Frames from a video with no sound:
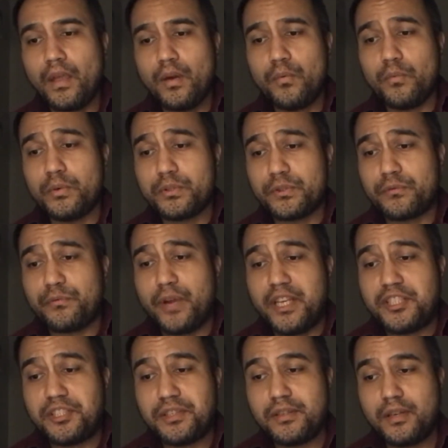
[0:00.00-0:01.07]
What a
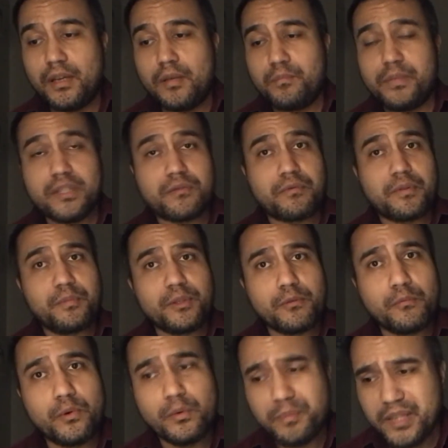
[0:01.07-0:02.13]
wretched, miserable
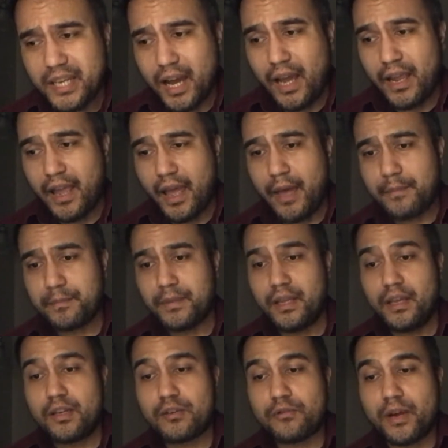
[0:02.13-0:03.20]
woman I am,
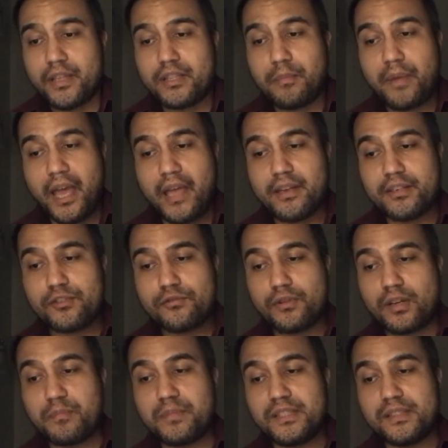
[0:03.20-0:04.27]
cried the
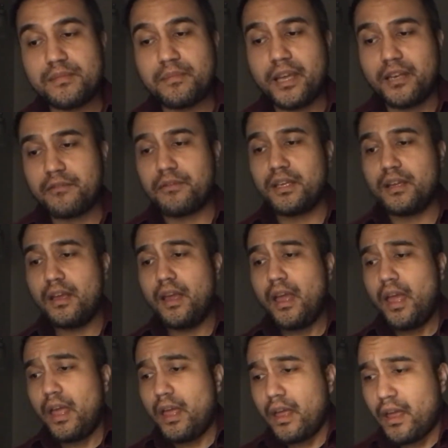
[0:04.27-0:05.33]
panic-struck Mrs. Mannering.
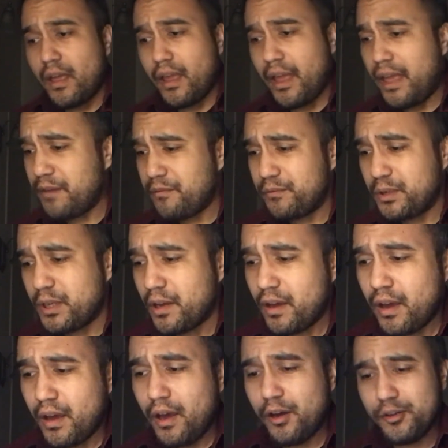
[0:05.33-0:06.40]
Every
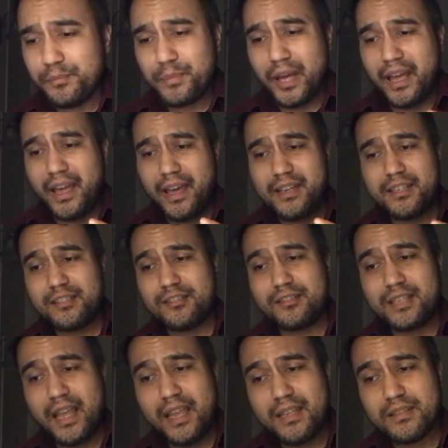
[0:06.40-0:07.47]
hope I had
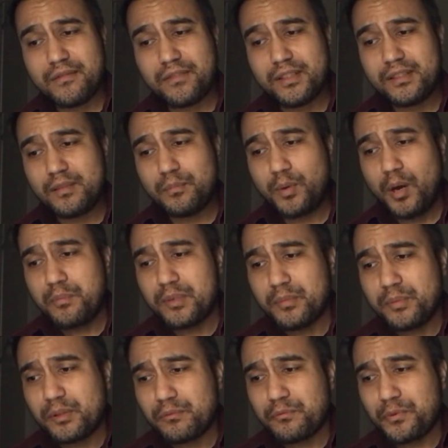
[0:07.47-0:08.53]
entertained of this
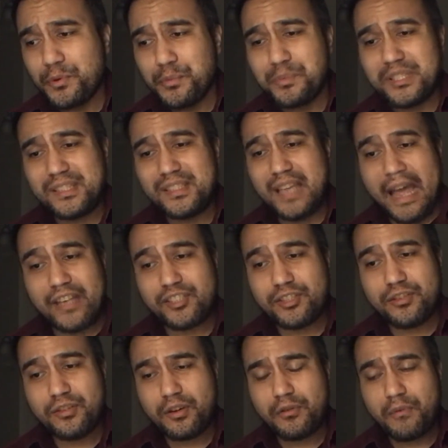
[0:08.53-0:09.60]
abominable room is dashed
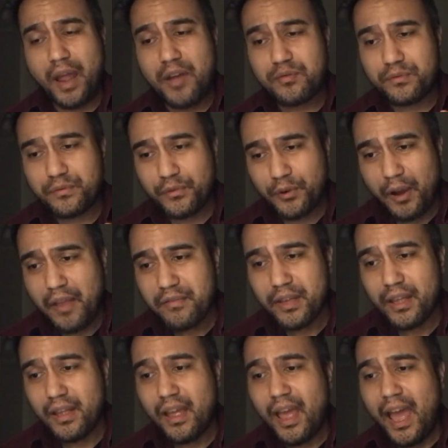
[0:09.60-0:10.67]
to the ground forever,
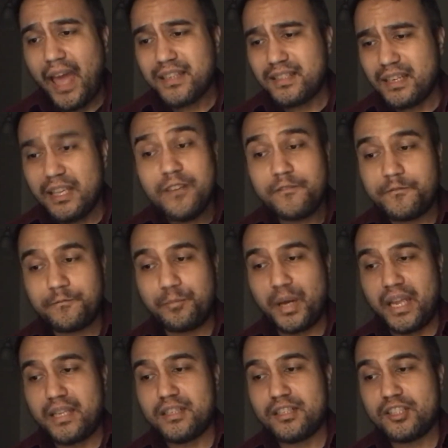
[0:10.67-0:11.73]
and if by
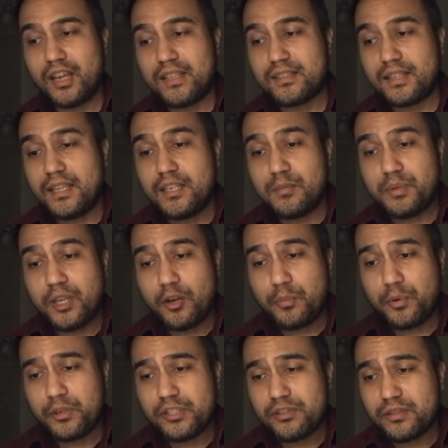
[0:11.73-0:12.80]
any chance Lady
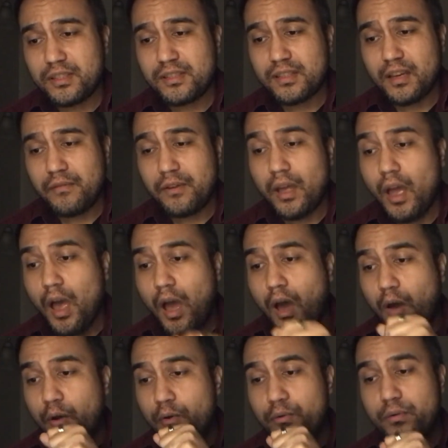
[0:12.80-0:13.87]
Pierrepoint should discover—
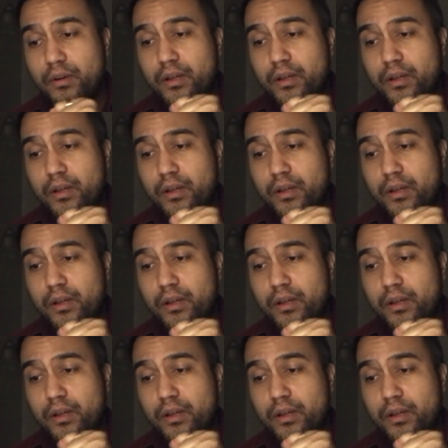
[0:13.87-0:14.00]
Oh,